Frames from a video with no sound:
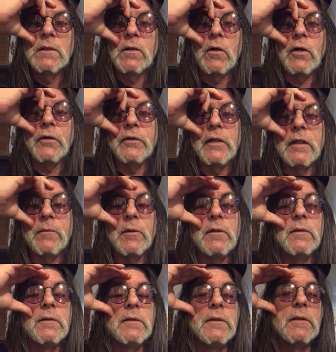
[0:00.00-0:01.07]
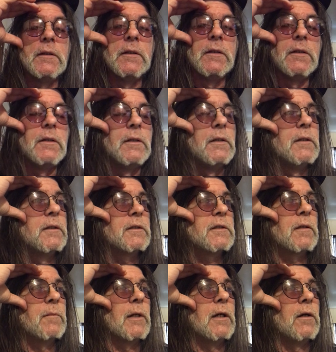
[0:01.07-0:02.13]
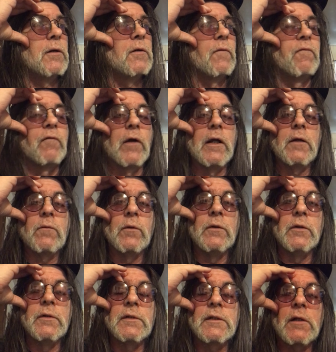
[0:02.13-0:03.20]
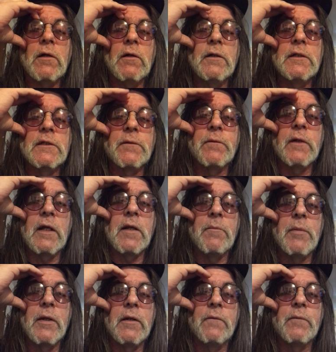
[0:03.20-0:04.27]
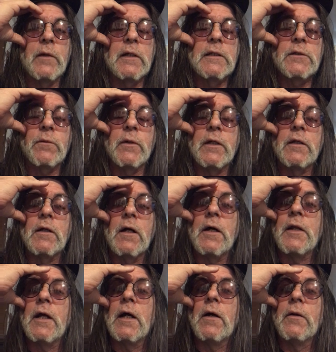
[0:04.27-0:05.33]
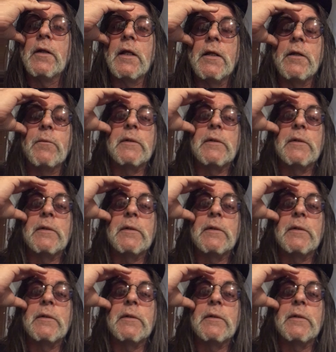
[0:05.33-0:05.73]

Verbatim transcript: Hard labor. So my Uncle Frank will lose all his VA benefits when he got out, and he